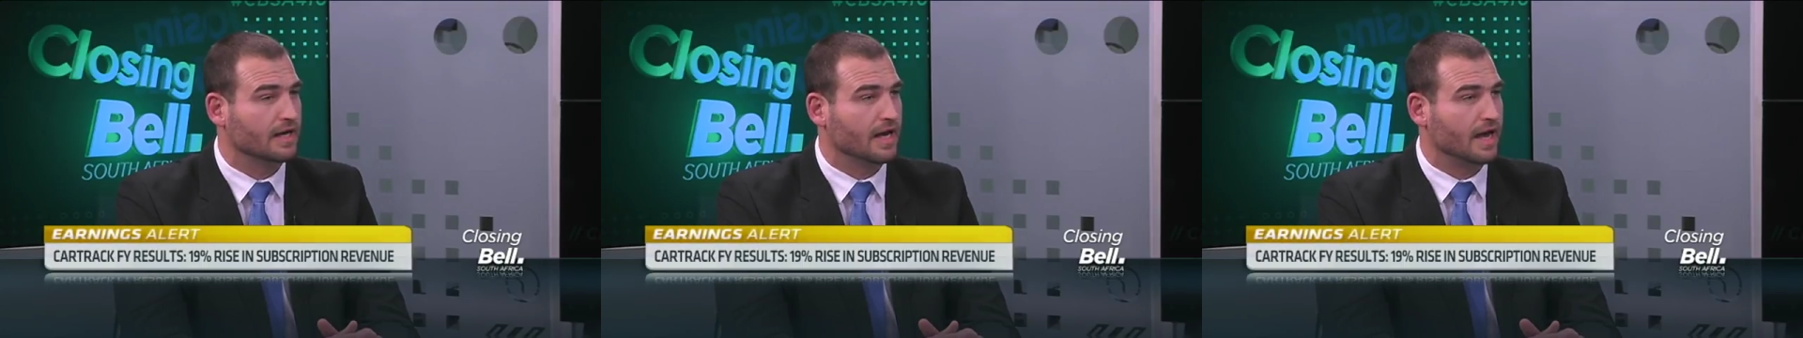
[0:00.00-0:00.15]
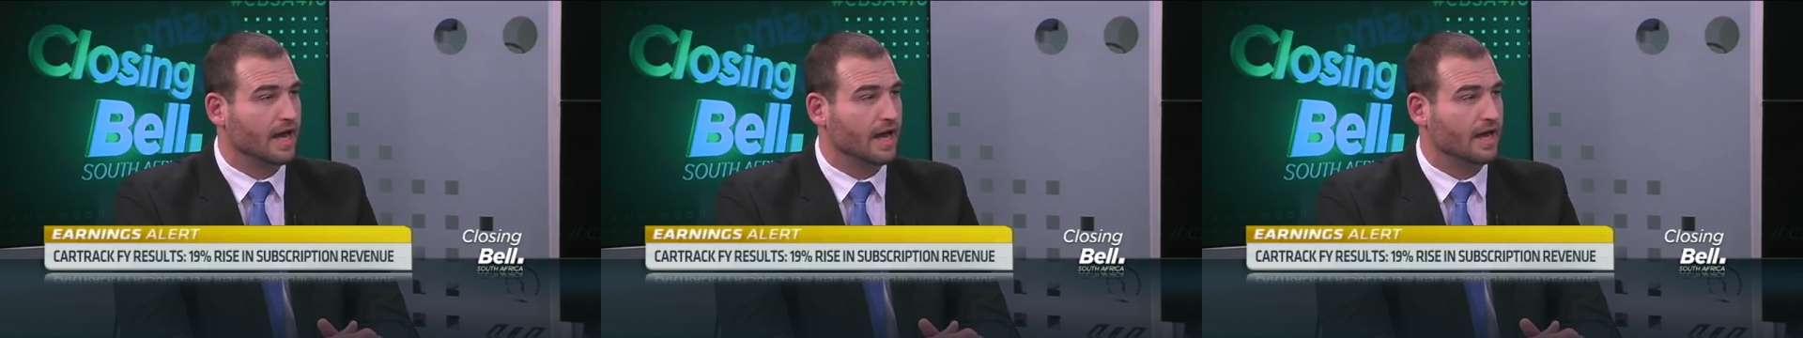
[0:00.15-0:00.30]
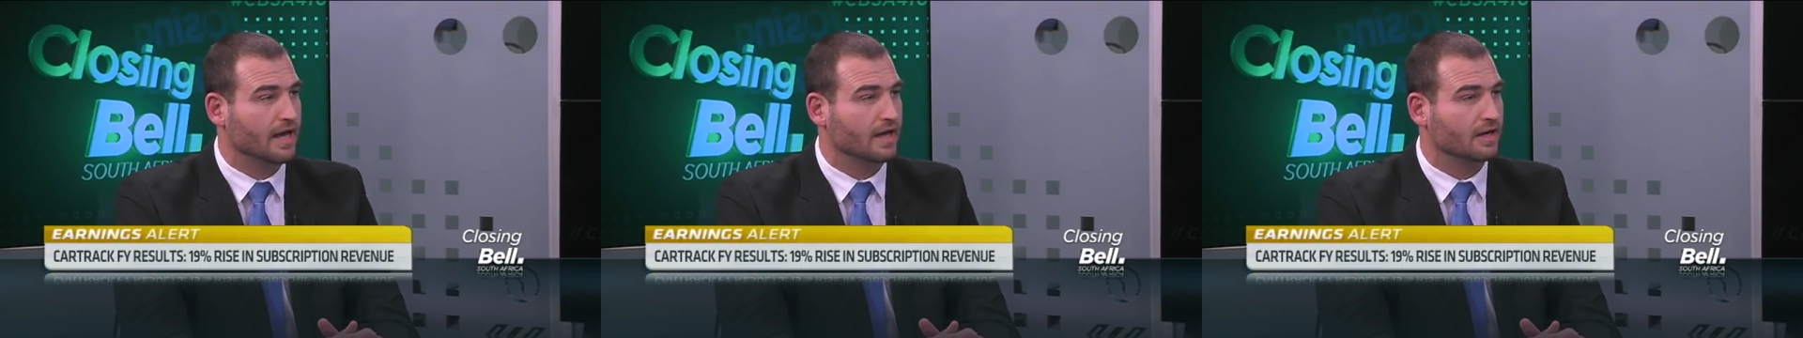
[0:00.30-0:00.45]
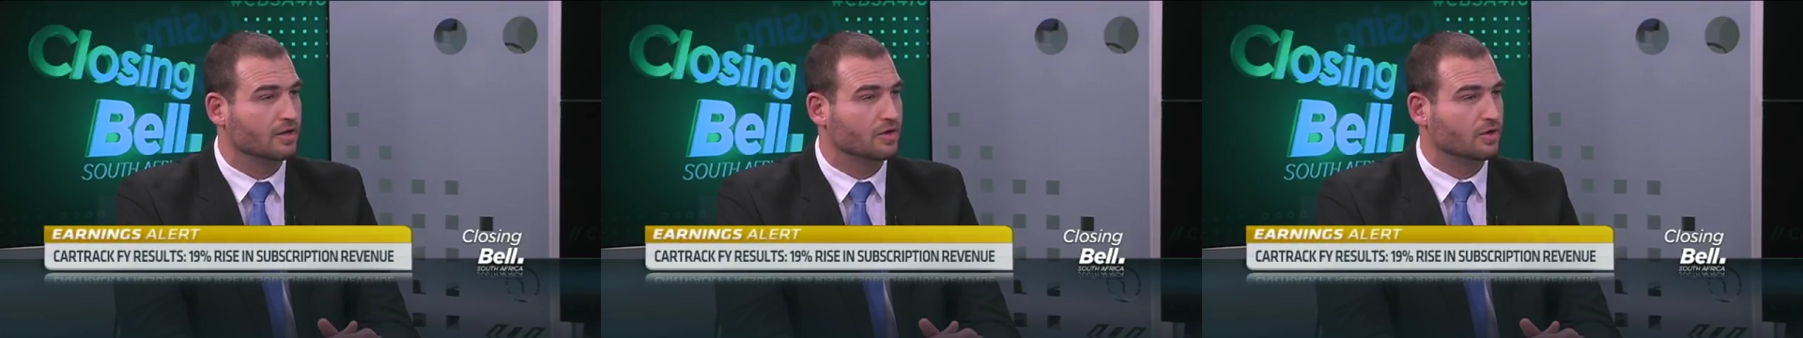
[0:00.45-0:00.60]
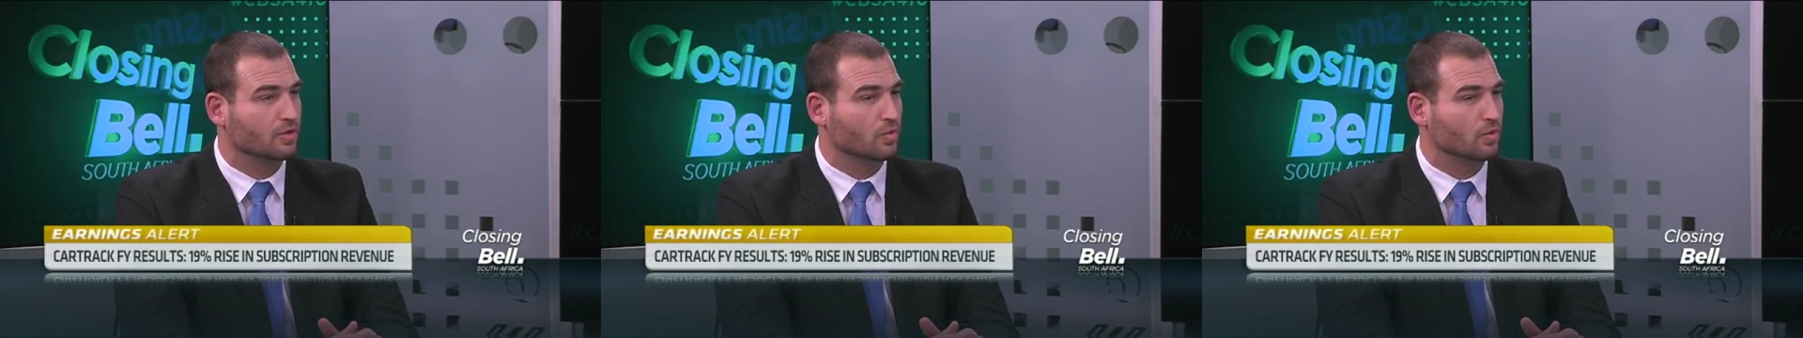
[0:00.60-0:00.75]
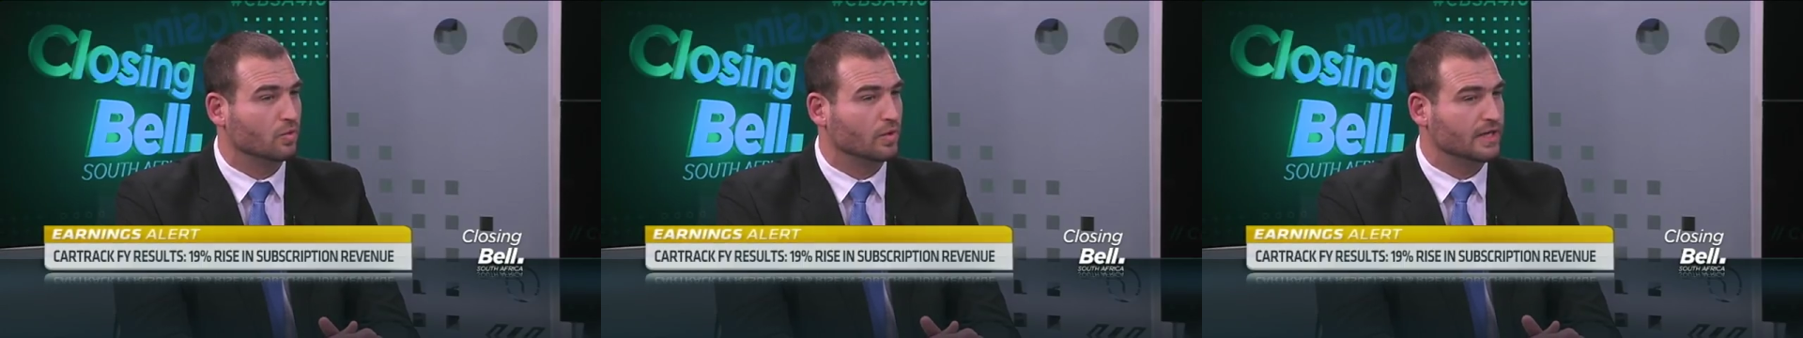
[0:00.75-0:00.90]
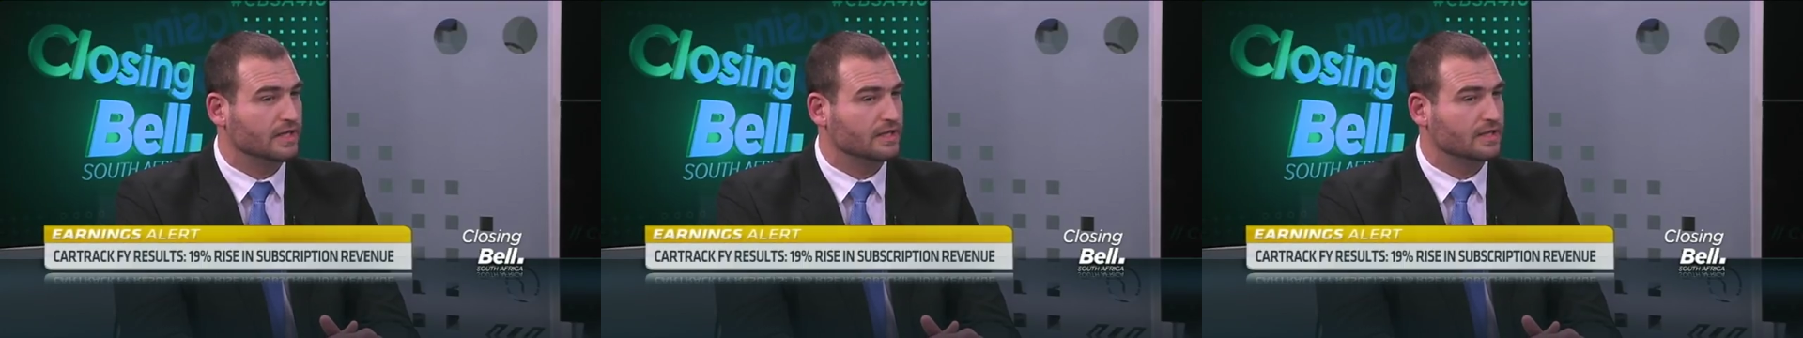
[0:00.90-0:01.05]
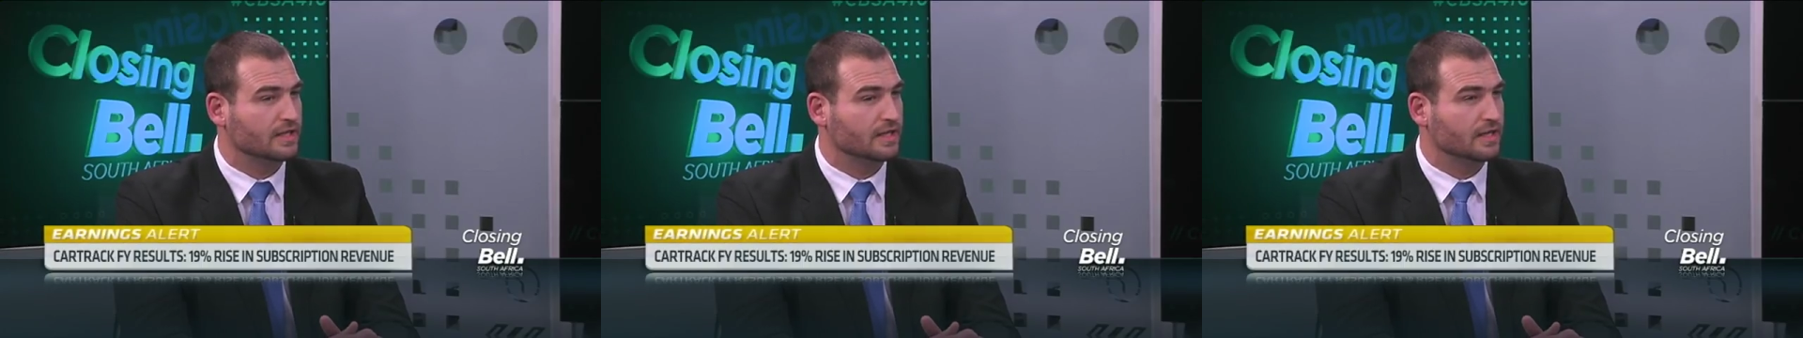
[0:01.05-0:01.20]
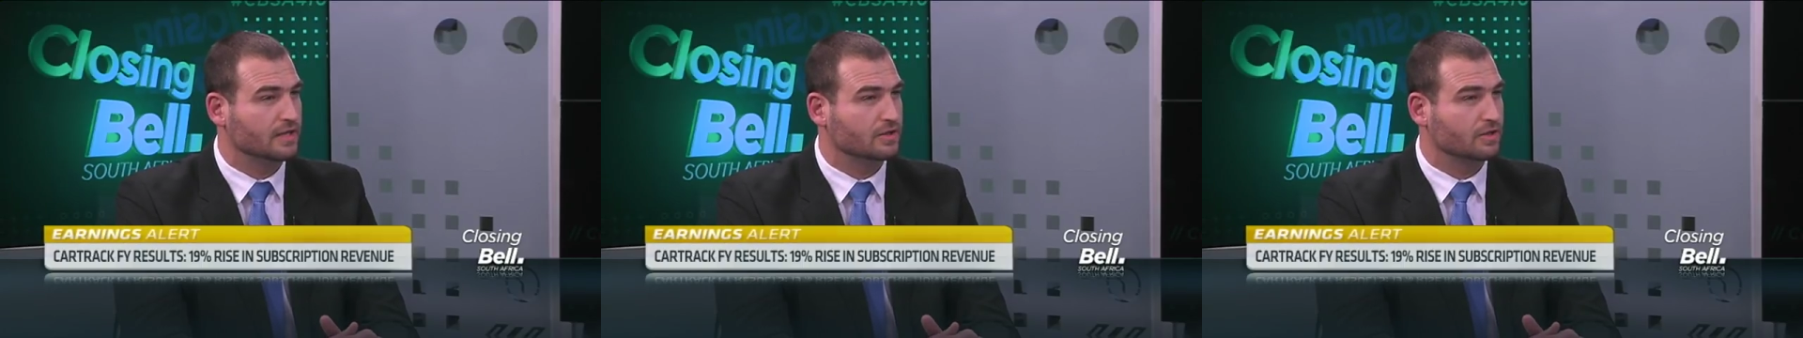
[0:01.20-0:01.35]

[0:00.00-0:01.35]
And we see